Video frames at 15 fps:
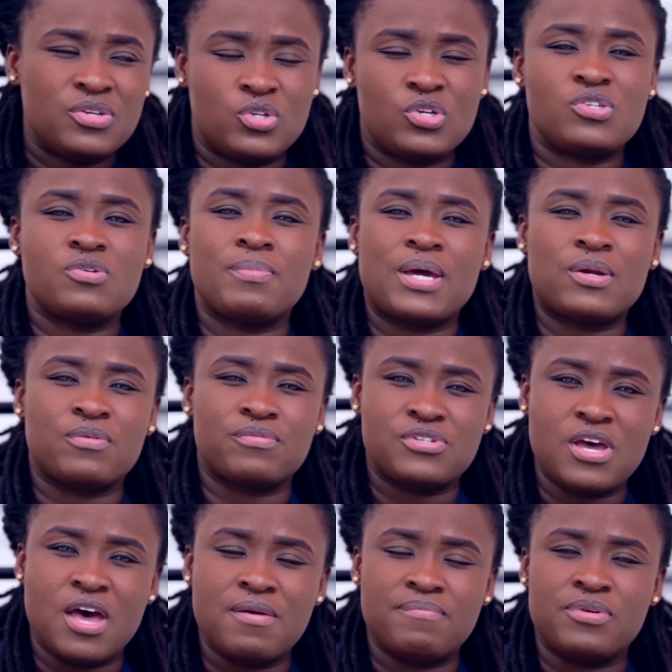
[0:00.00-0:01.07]
it's just a matter of
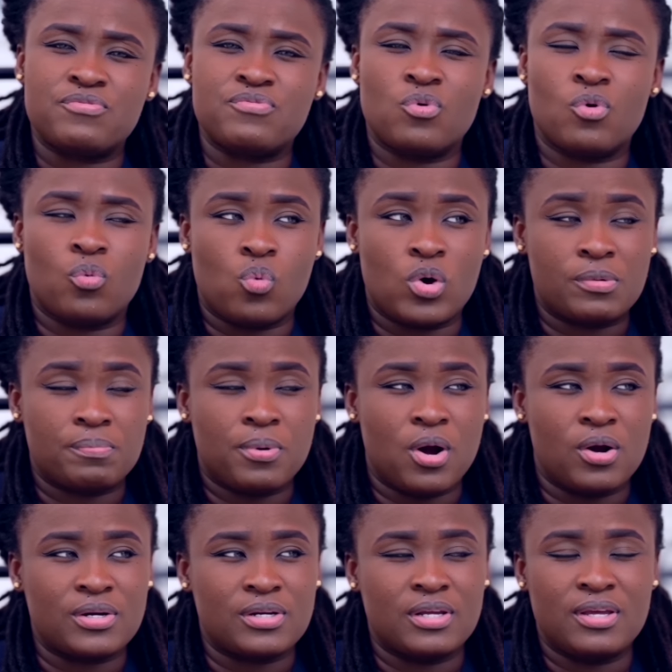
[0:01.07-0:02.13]
time before one
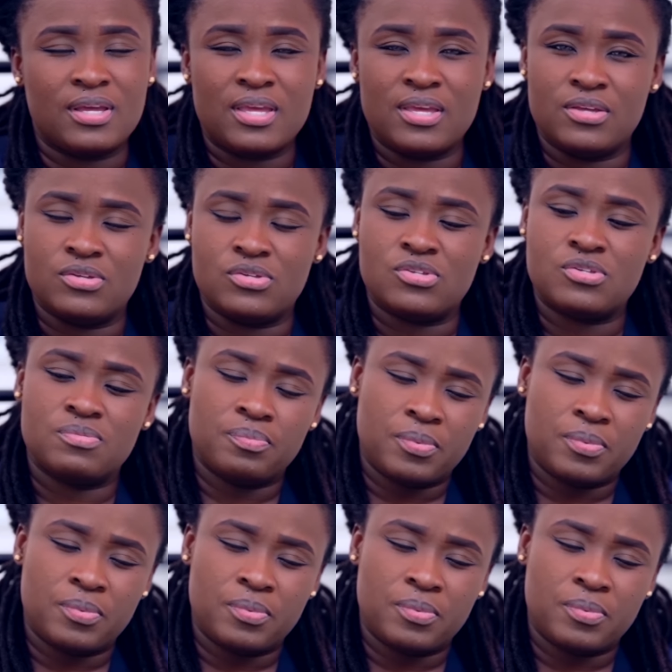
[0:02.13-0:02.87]
partner is